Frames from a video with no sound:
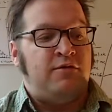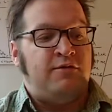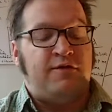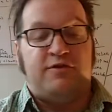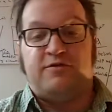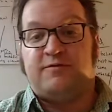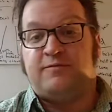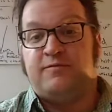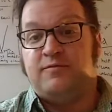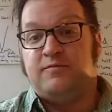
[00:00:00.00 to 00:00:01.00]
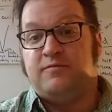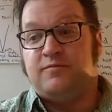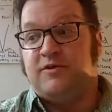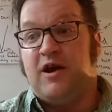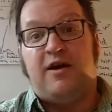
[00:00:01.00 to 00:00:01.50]
Fears of
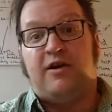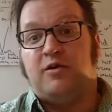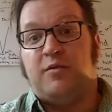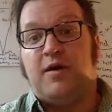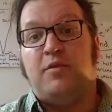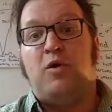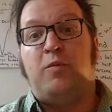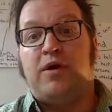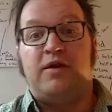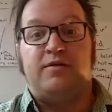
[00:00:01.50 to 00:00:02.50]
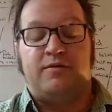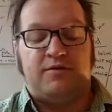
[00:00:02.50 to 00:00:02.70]
dying on my moped.